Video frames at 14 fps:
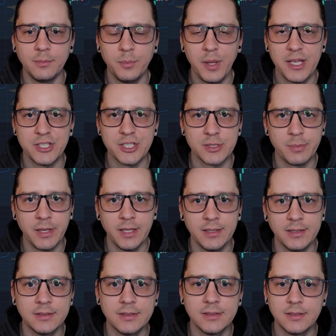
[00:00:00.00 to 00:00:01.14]
patience
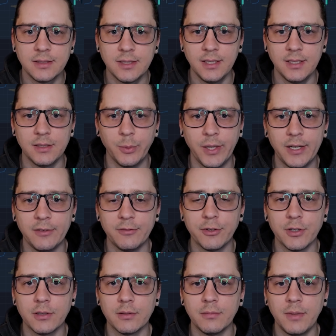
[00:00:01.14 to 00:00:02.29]
pays and waiting
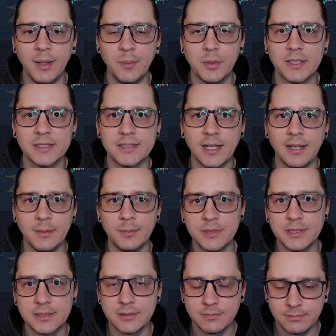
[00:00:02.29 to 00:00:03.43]
for A+
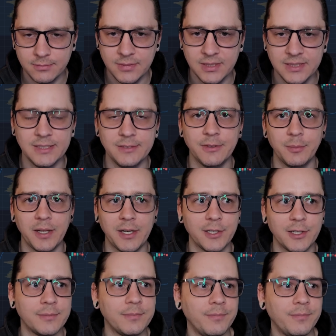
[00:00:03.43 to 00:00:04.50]
setups is even better.